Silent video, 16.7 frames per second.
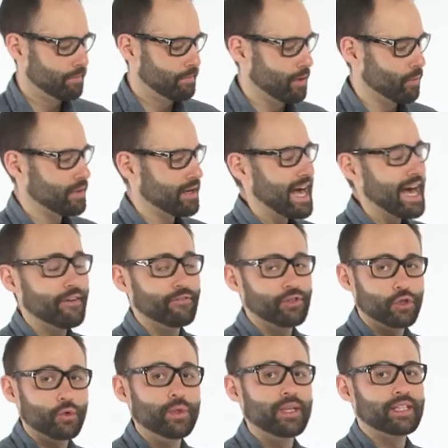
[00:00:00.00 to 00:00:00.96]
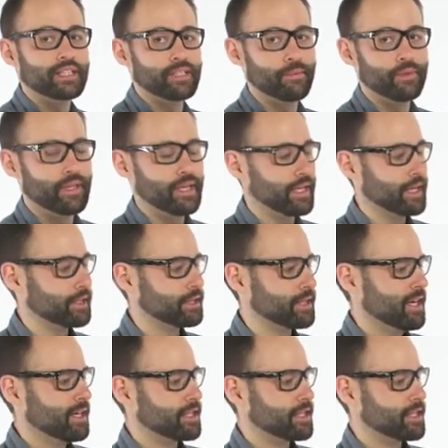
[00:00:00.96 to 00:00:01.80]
but we have tweaked some things